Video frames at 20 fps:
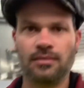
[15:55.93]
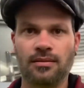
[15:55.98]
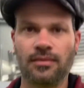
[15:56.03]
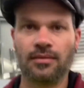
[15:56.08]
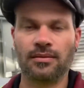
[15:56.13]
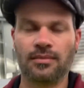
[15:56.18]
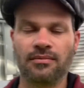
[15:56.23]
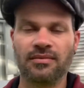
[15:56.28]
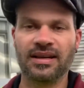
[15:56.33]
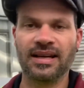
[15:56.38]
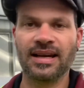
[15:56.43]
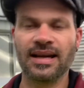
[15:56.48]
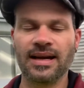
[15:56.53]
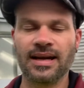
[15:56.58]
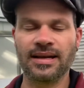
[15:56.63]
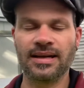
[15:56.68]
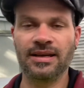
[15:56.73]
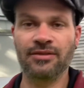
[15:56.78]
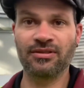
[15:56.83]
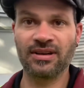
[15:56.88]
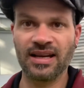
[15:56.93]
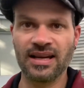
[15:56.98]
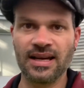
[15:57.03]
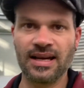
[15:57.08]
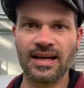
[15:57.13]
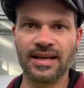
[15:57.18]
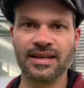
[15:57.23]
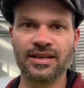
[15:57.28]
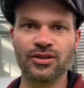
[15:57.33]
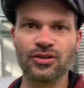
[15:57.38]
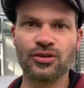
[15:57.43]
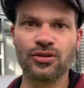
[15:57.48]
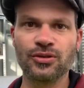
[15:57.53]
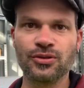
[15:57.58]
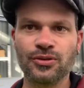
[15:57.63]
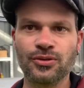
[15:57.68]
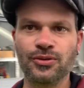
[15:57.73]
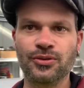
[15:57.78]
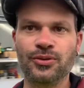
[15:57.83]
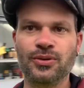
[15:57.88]
regarding
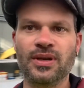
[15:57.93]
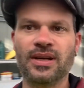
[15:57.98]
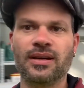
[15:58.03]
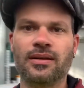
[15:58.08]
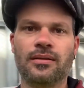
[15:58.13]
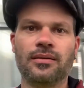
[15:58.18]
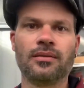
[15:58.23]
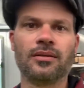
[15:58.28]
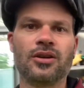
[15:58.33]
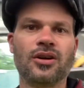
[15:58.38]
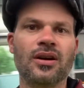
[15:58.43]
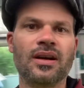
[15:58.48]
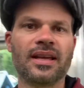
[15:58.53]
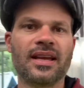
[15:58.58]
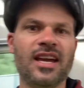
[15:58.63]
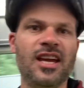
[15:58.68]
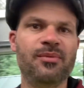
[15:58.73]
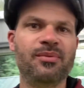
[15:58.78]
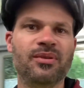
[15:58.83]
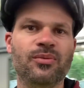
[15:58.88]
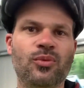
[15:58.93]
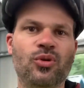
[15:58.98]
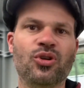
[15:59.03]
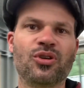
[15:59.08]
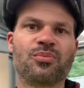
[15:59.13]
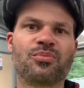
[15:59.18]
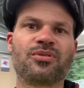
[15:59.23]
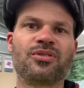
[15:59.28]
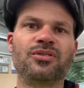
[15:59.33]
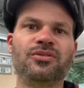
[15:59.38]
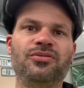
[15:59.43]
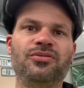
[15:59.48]
to trying to keep it waterproof